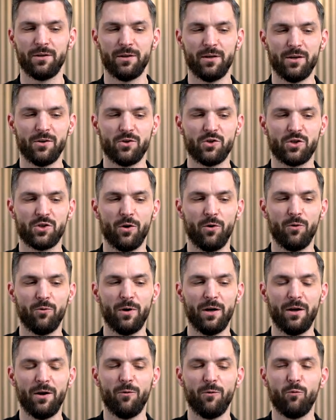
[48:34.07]
So
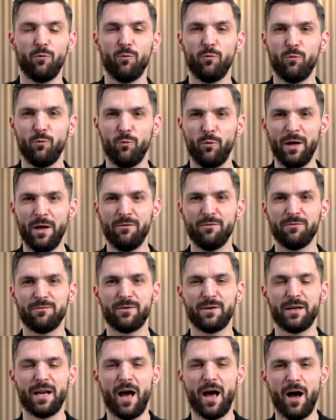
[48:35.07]
we've
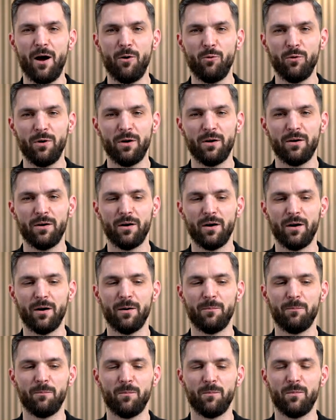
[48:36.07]
now
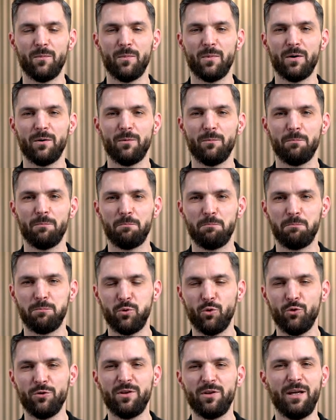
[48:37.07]

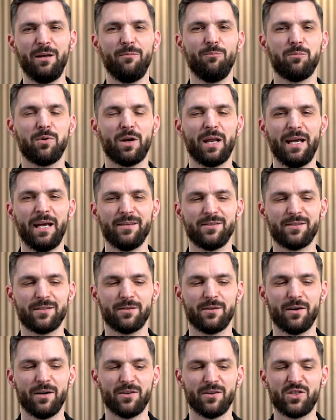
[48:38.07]
put in place
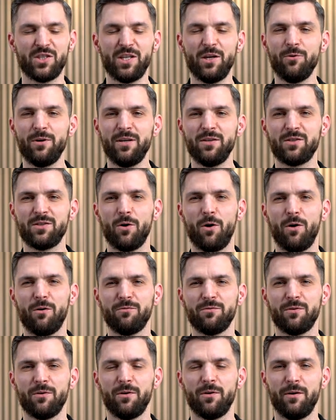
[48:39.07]
a series of
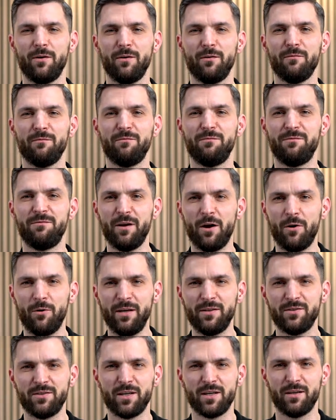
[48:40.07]
very
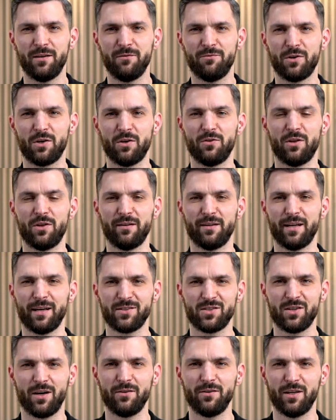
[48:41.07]
significant and
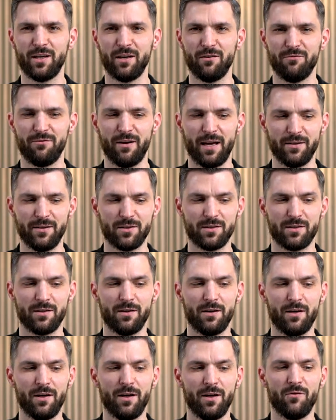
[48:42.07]
exciting events
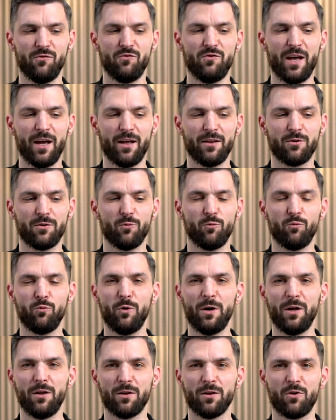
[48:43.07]
that
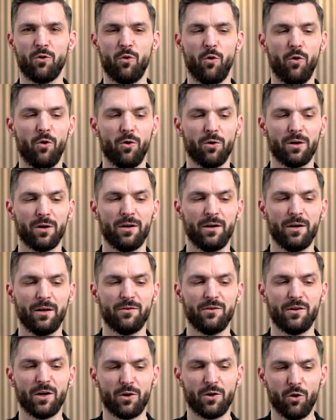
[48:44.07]
will call
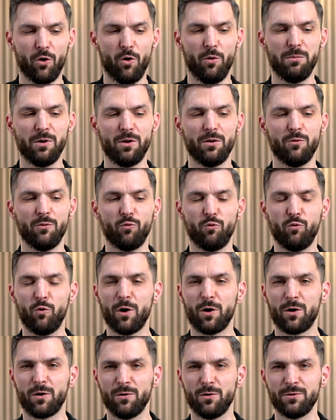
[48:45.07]
the Global
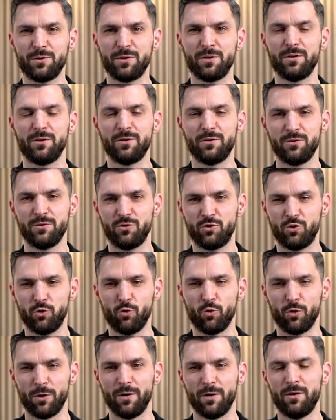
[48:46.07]
World
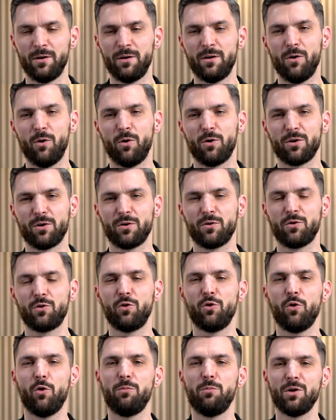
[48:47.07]
Tour, or
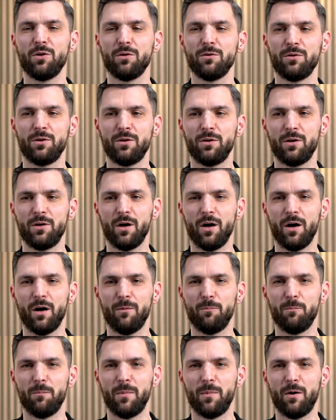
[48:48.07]
Global
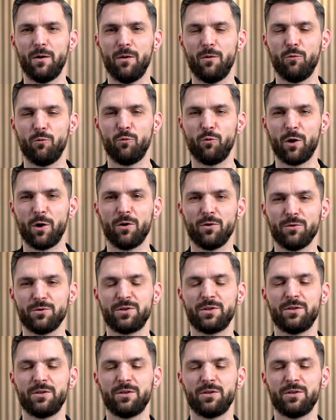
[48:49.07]
World